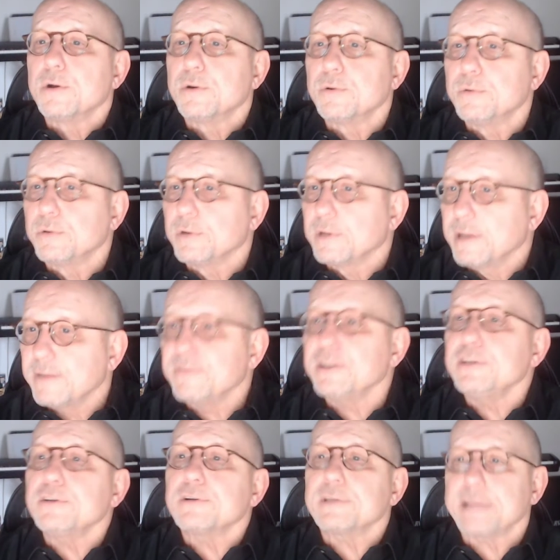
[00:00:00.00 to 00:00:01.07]
who live
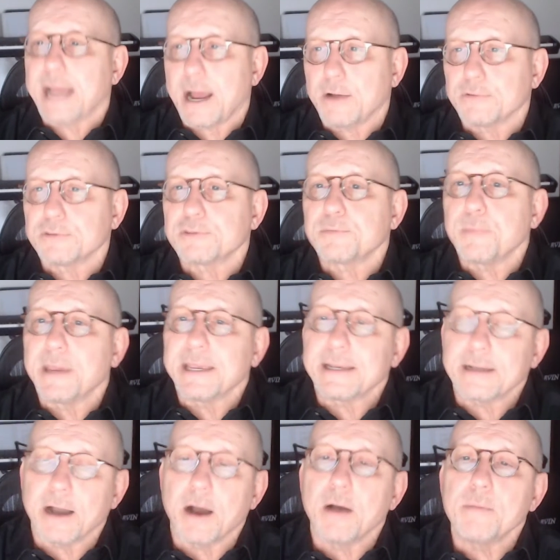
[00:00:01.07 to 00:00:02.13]
in your towns may
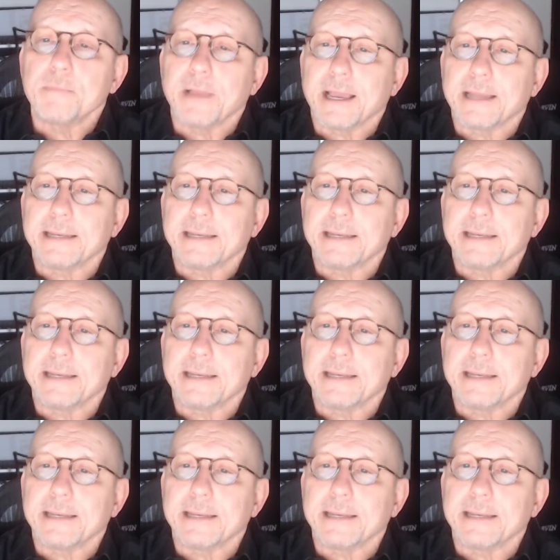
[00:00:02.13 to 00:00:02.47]
come